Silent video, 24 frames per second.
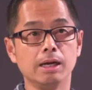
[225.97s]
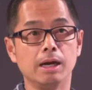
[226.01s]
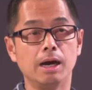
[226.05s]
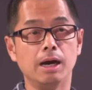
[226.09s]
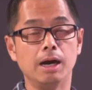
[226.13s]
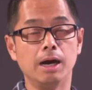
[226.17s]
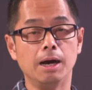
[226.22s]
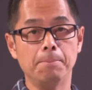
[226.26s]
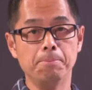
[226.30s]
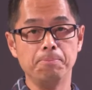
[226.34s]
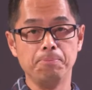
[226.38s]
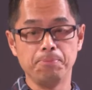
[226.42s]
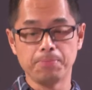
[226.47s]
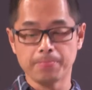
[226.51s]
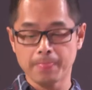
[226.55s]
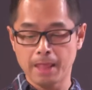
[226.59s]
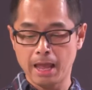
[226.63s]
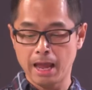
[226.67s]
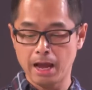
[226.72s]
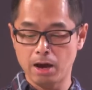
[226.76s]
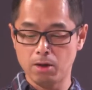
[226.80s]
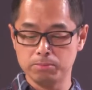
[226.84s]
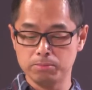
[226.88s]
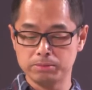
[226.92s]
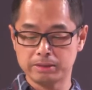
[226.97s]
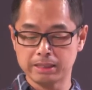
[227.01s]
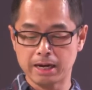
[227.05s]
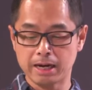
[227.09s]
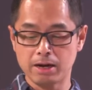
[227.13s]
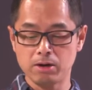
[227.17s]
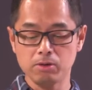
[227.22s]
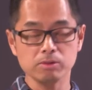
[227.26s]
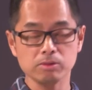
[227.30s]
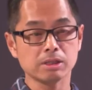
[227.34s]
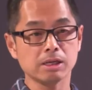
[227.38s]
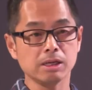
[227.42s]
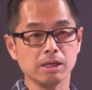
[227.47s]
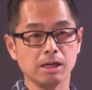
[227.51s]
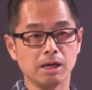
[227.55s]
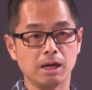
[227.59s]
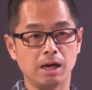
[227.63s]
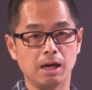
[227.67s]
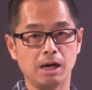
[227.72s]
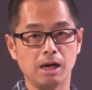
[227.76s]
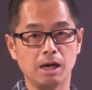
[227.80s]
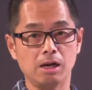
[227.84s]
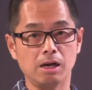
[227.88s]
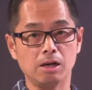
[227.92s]
um, helped out.
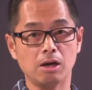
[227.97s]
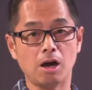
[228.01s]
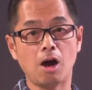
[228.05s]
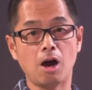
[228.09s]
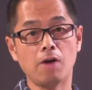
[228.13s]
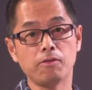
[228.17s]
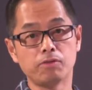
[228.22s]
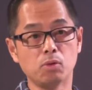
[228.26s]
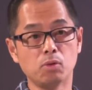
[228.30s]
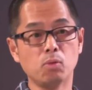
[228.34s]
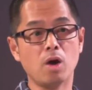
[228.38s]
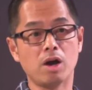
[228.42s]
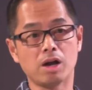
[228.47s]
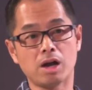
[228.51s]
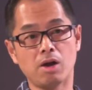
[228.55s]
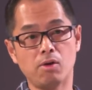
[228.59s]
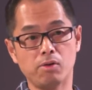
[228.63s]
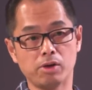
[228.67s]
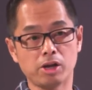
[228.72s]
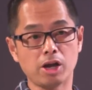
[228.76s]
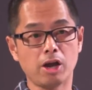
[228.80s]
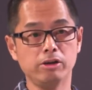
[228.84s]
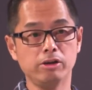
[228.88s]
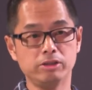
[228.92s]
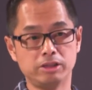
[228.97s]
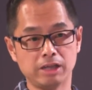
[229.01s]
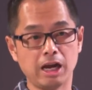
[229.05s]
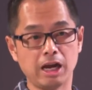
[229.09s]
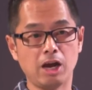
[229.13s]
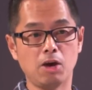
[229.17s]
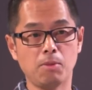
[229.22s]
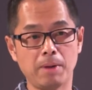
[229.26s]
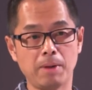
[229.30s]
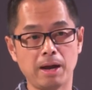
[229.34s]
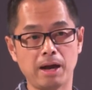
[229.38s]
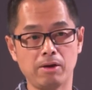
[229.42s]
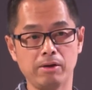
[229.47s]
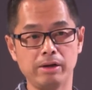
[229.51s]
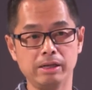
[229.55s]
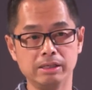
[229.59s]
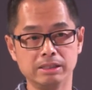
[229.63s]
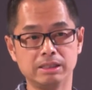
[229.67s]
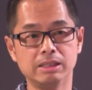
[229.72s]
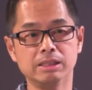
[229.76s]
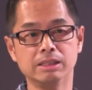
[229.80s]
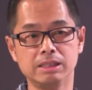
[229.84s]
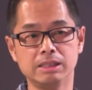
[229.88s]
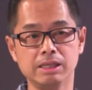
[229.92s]
Uh, after work, I would go to help out in
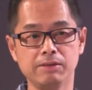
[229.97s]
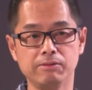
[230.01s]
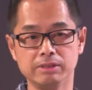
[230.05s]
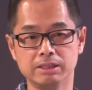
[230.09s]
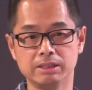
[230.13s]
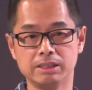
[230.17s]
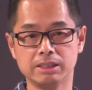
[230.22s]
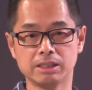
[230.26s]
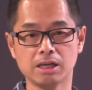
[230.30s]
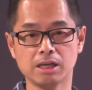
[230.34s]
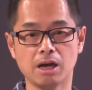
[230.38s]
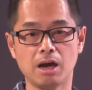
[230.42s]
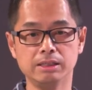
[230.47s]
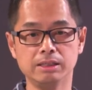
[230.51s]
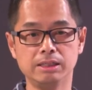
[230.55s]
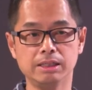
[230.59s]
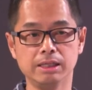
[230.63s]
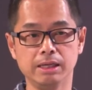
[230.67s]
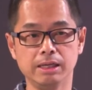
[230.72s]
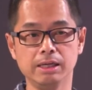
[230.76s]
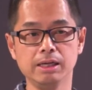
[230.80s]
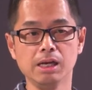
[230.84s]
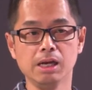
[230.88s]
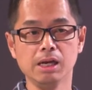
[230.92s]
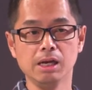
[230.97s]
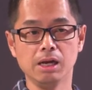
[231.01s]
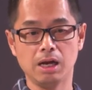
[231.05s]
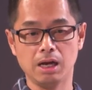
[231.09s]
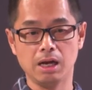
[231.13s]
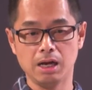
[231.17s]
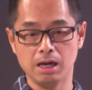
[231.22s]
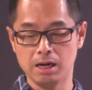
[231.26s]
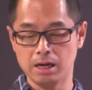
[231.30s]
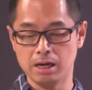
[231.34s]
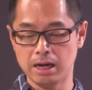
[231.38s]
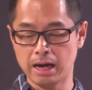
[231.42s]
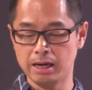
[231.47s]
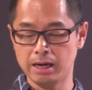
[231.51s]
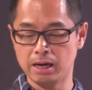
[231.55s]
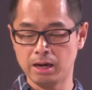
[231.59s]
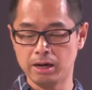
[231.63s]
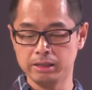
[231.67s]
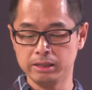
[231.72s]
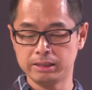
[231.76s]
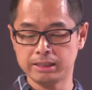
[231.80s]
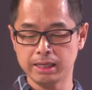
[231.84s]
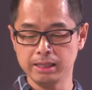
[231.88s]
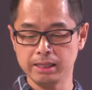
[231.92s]
St. Stephen's Society. Uh, and
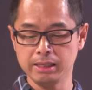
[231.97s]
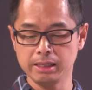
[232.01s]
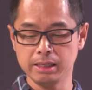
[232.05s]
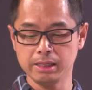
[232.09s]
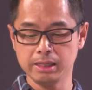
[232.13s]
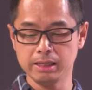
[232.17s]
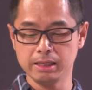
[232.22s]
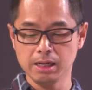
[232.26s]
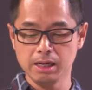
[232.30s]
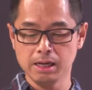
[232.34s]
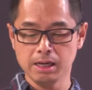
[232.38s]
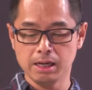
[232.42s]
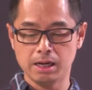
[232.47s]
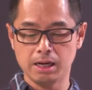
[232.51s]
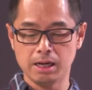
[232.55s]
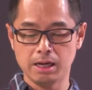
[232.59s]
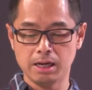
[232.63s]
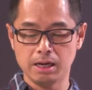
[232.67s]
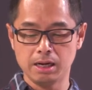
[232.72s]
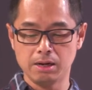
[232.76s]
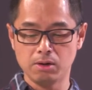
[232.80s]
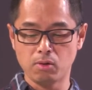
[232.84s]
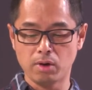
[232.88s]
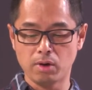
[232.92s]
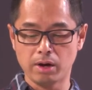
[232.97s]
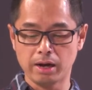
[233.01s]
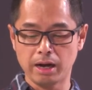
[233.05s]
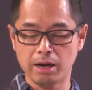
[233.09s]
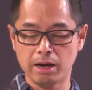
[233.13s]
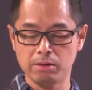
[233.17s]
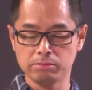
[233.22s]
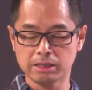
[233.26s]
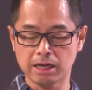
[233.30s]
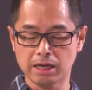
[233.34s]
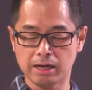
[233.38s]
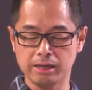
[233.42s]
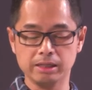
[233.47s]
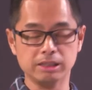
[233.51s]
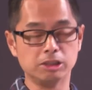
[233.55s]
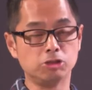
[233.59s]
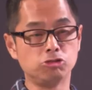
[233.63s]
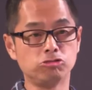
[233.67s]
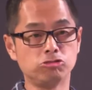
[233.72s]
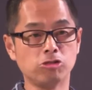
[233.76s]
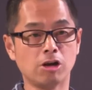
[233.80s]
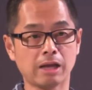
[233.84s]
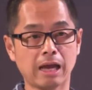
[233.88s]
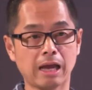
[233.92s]
I attended, uh, well, I helped out at this
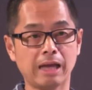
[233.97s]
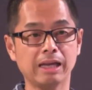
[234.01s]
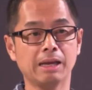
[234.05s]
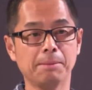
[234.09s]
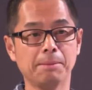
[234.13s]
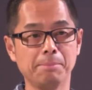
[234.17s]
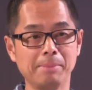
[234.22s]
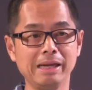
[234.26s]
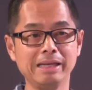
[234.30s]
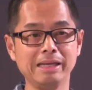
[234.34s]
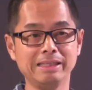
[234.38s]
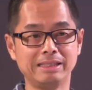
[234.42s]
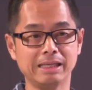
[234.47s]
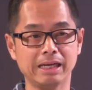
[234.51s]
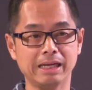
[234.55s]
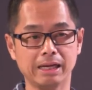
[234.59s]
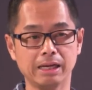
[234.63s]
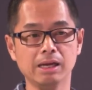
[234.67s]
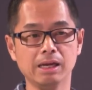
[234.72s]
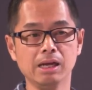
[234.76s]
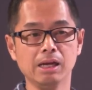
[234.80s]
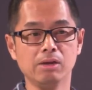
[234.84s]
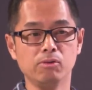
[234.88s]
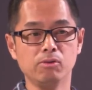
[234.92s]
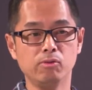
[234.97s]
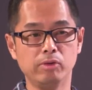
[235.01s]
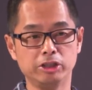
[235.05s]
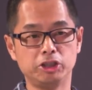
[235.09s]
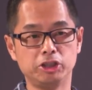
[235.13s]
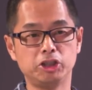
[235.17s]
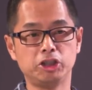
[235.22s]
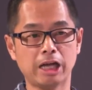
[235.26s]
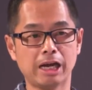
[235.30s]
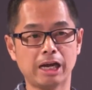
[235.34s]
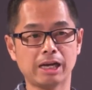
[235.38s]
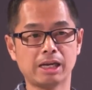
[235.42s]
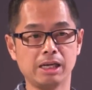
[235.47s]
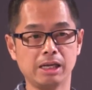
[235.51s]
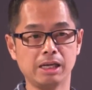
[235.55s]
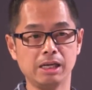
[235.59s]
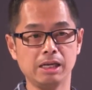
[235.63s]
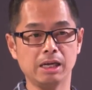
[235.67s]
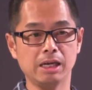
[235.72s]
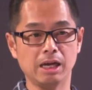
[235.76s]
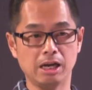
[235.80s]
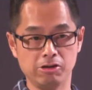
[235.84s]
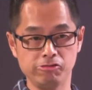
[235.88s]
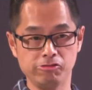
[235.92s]
drug addict meeting, which
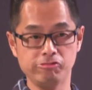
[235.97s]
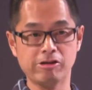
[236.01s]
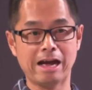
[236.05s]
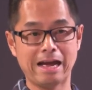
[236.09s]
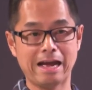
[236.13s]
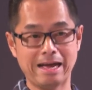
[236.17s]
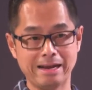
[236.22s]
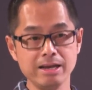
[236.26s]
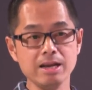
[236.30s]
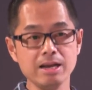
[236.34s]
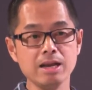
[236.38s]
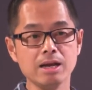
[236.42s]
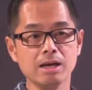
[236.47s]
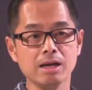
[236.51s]
Jackie uh, ran.